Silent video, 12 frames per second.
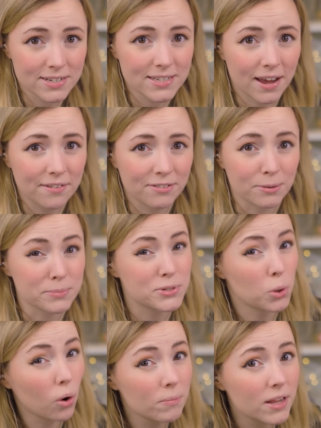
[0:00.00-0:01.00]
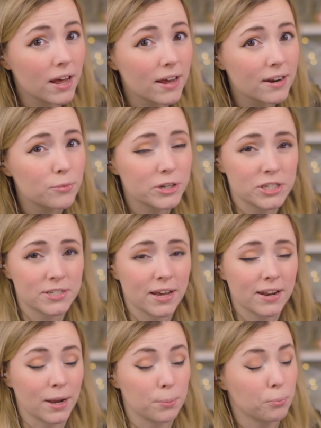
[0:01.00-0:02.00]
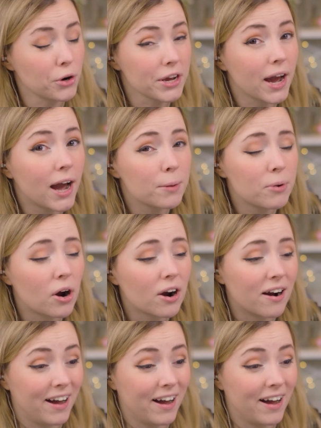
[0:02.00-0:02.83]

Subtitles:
set from Stormblood, which set a pretty high bar,